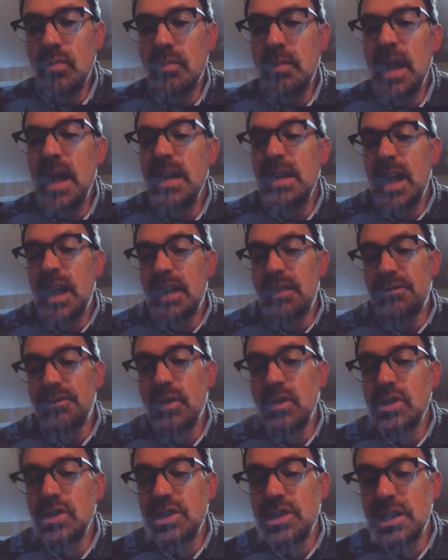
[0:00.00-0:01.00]
made that
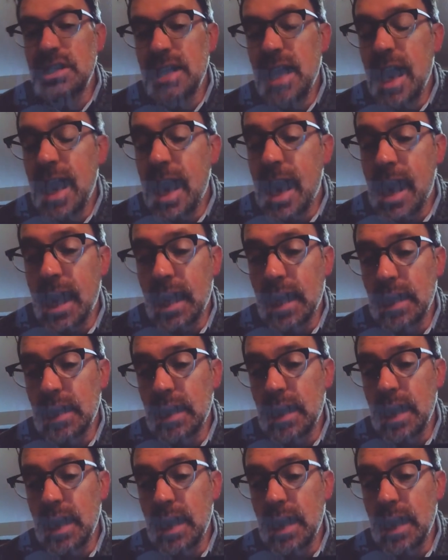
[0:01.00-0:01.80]
first attack